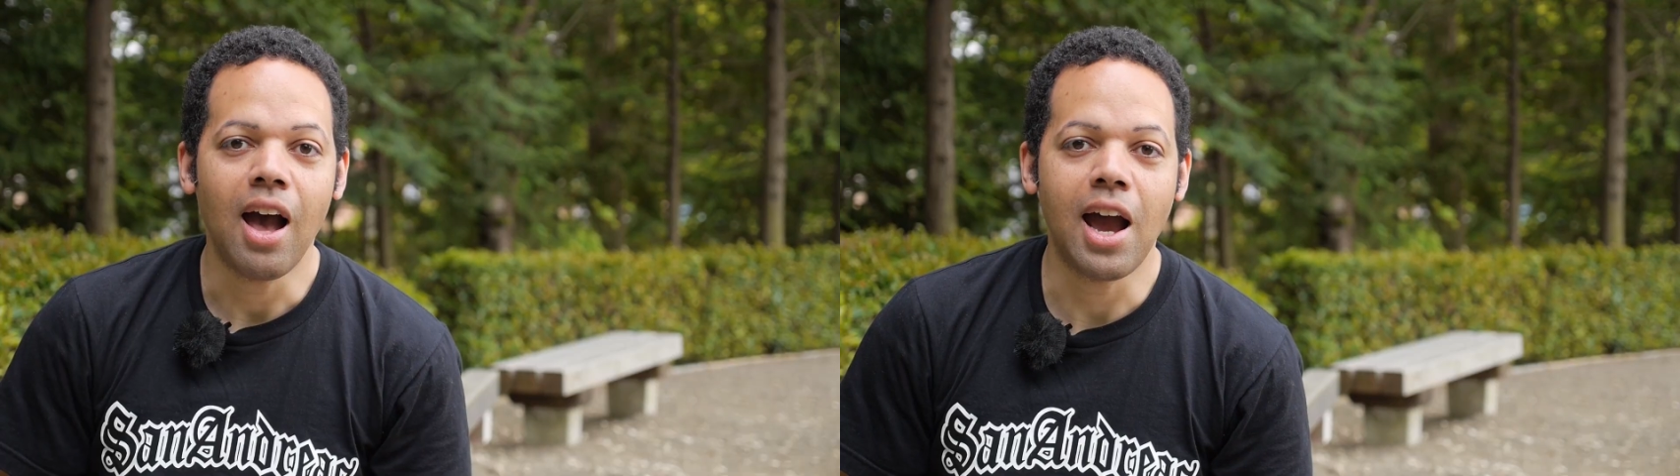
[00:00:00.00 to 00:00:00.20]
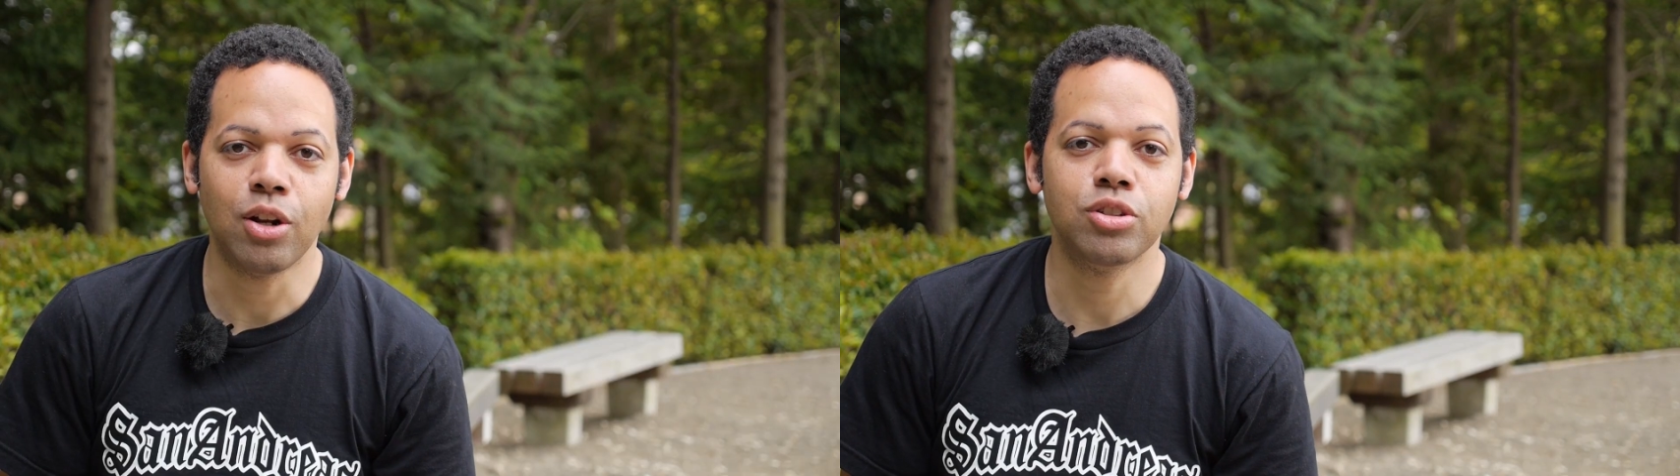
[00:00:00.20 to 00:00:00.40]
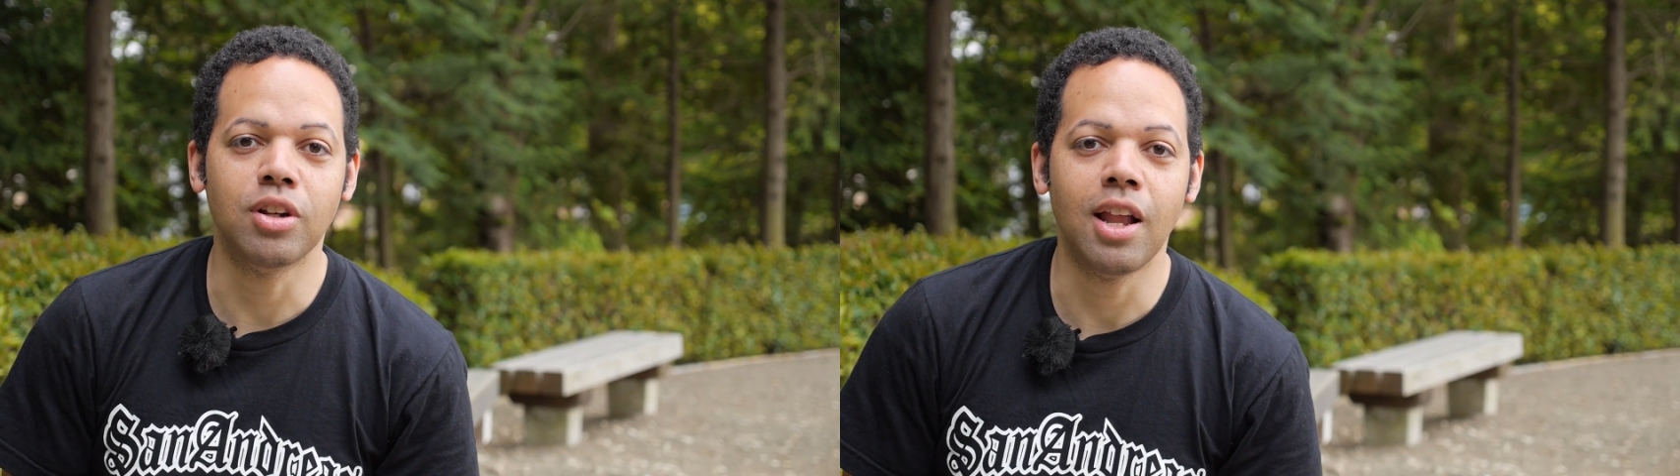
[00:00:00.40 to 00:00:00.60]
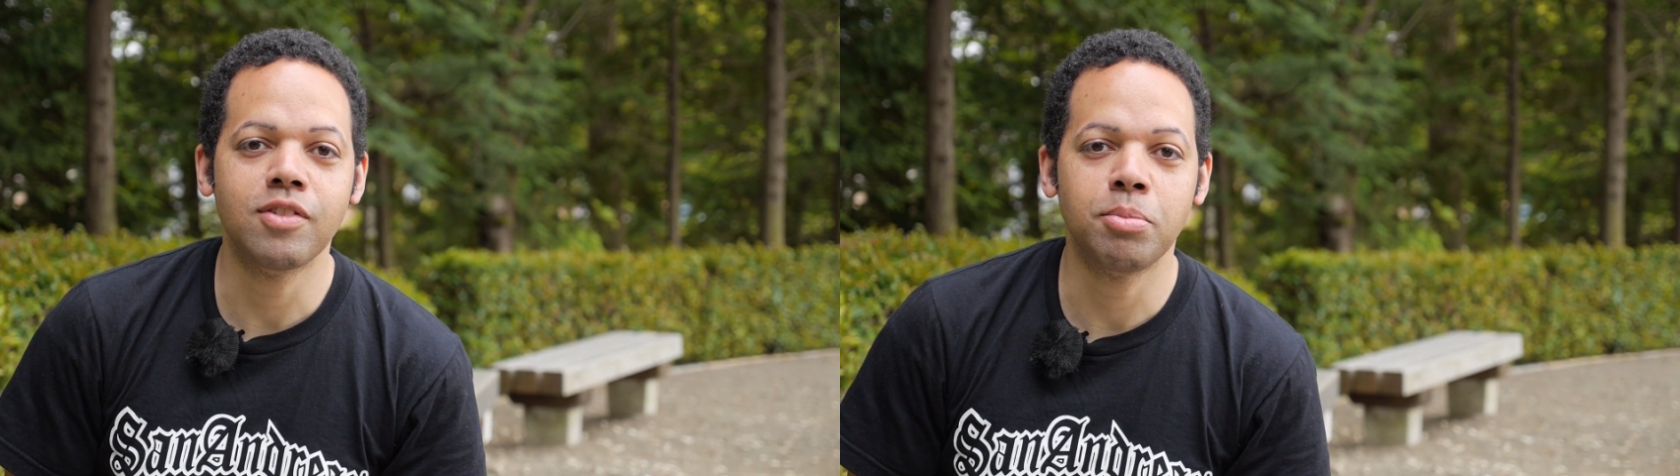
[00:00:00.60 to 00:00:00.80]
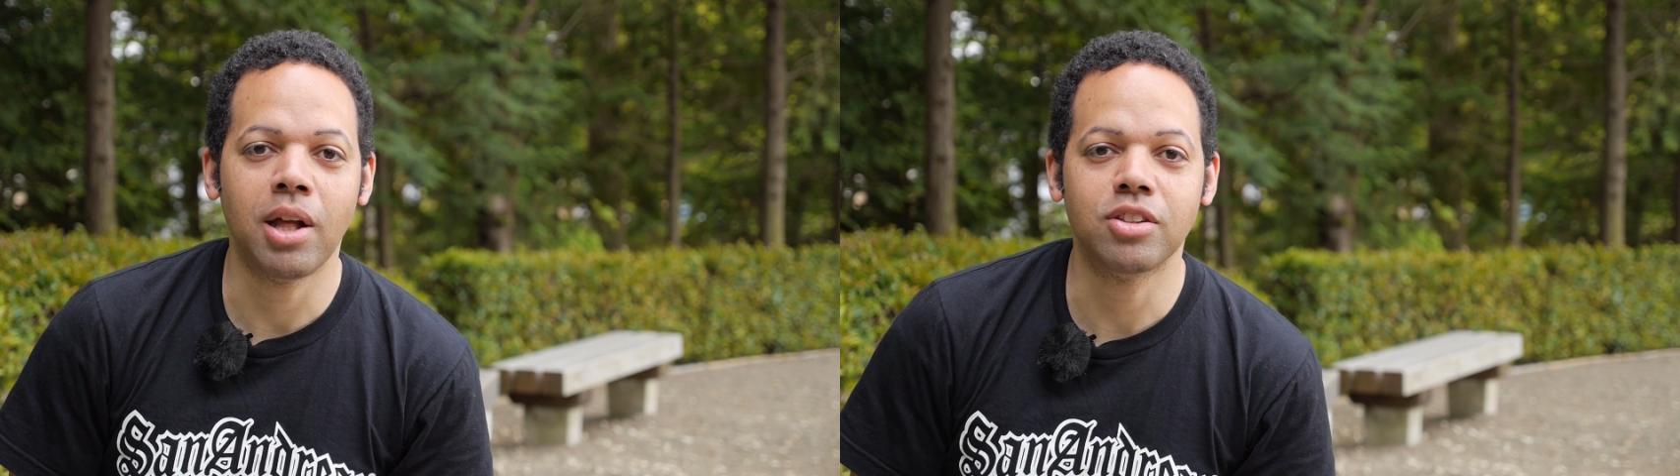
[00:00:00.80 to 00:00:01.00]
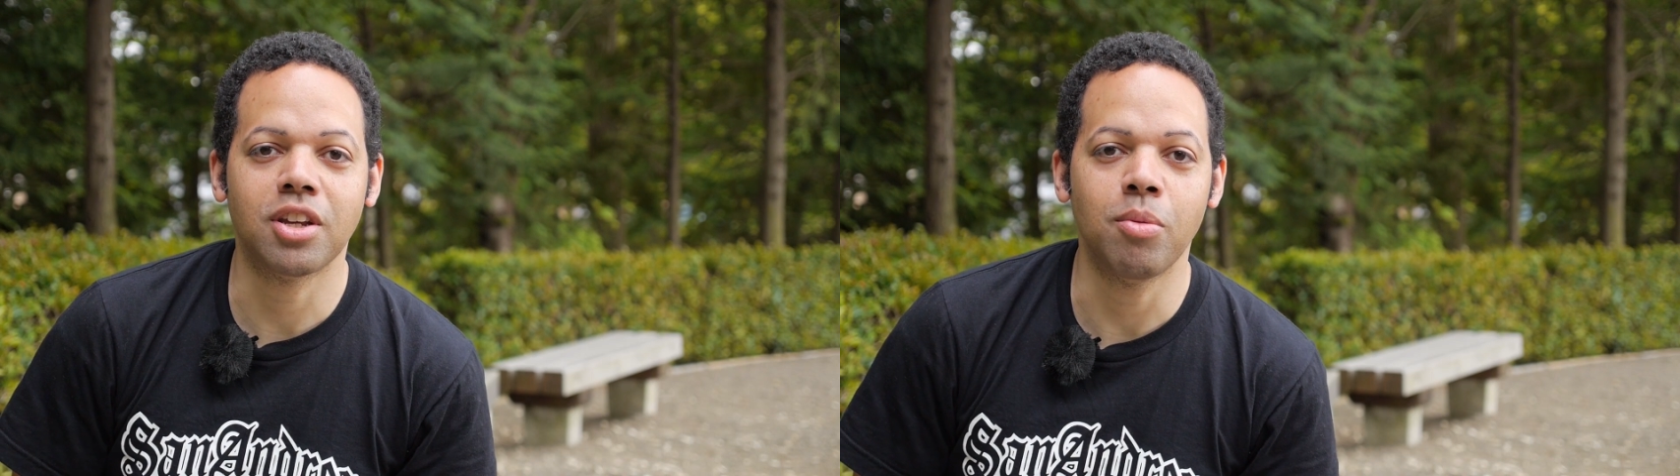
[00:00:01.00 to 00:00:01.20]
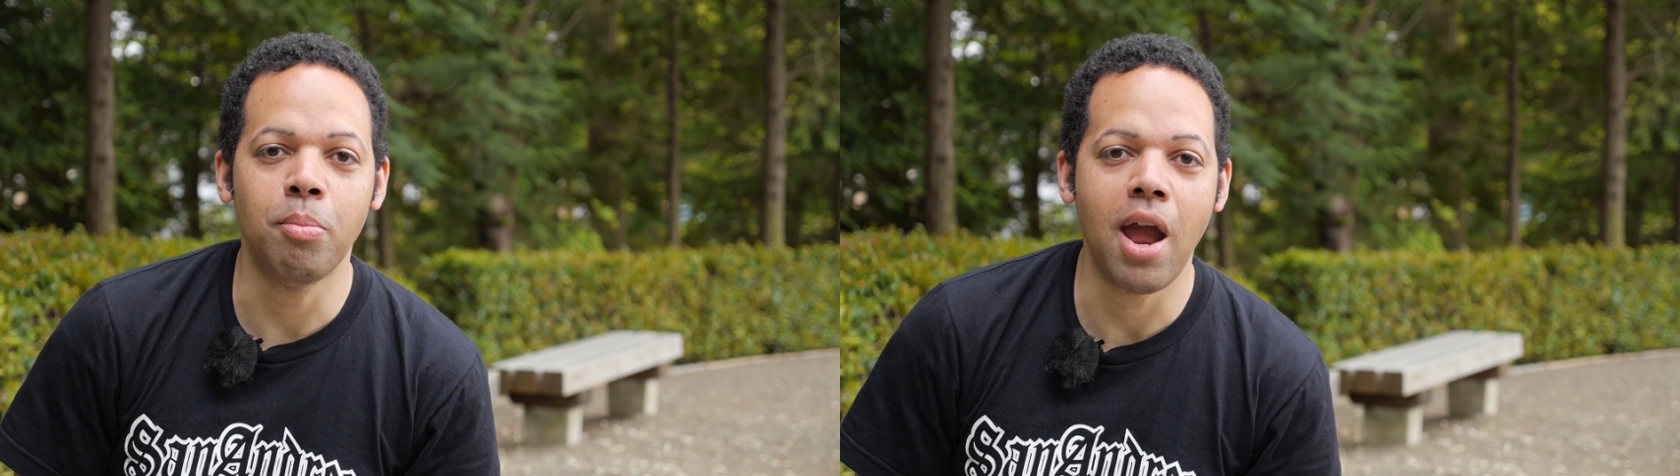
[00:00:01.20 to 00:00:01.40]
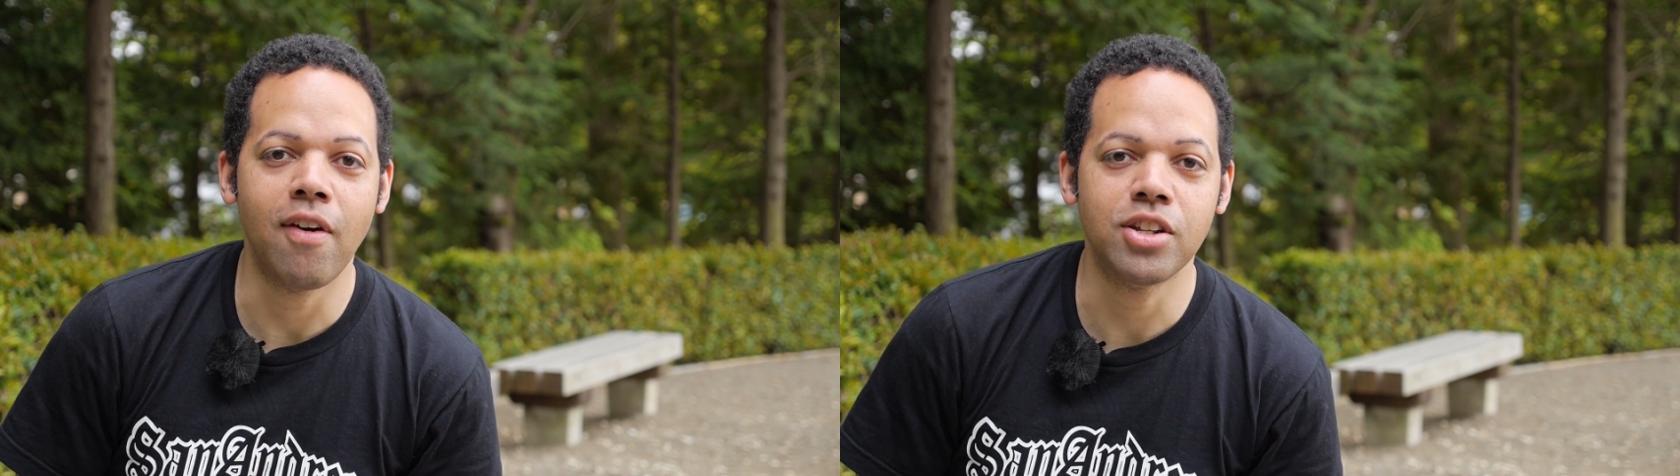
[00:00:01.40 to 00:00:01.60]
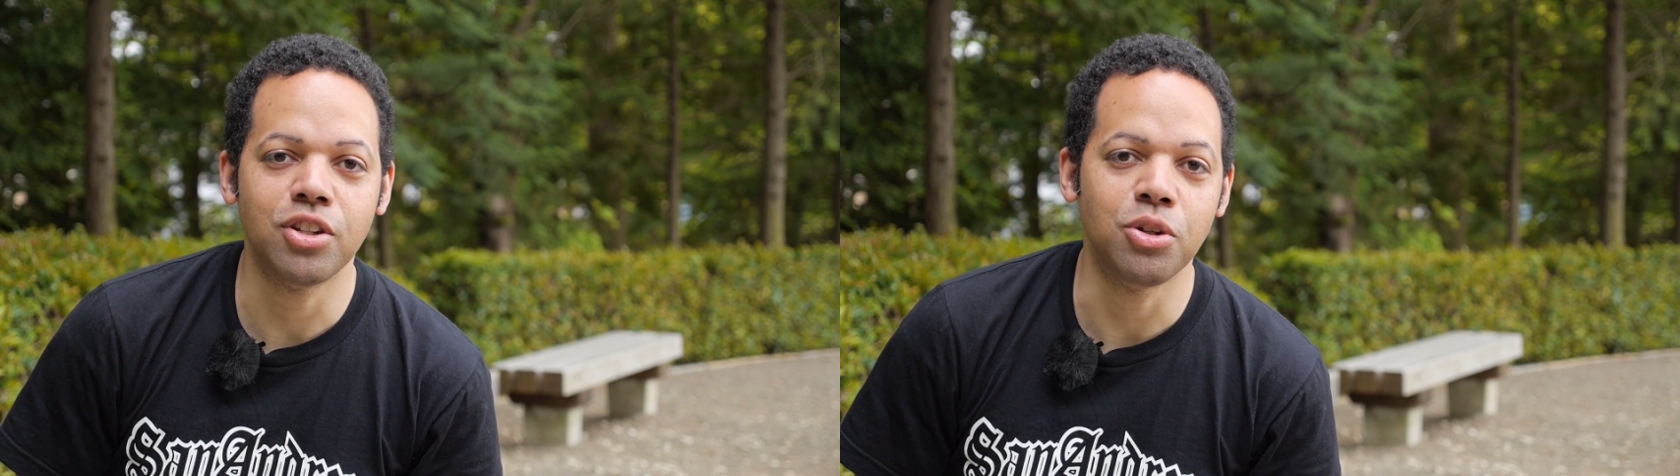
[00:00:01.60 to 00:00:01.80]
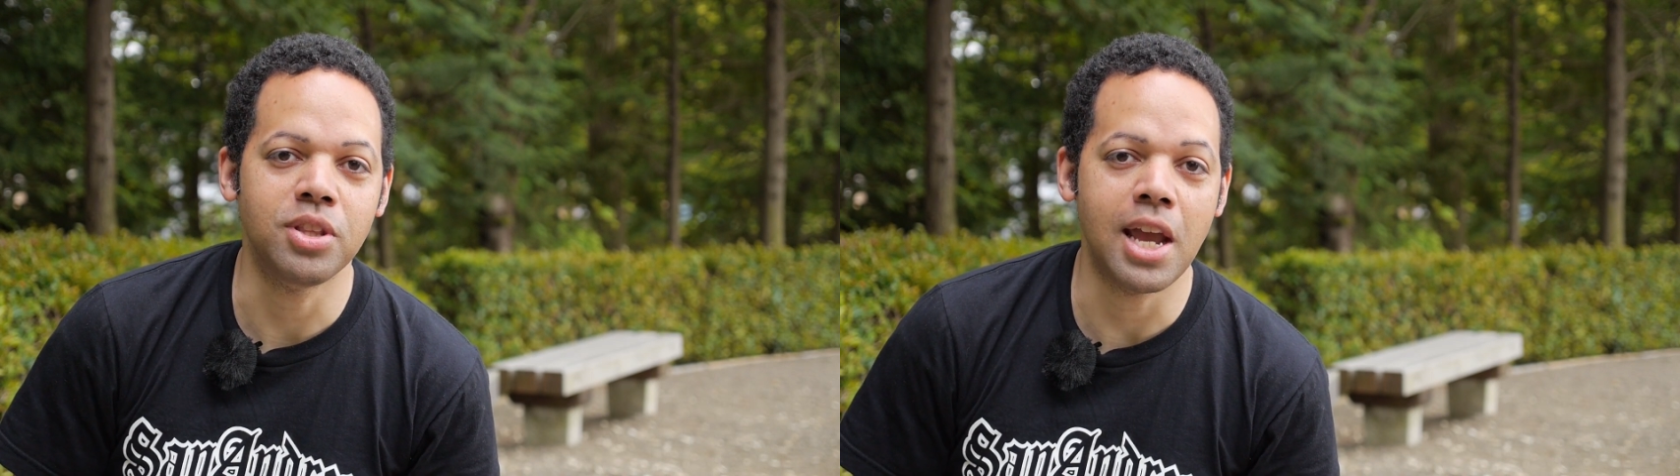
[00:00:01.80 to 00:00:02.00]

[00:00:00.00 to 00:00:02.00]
I'd also love to be able to compare it to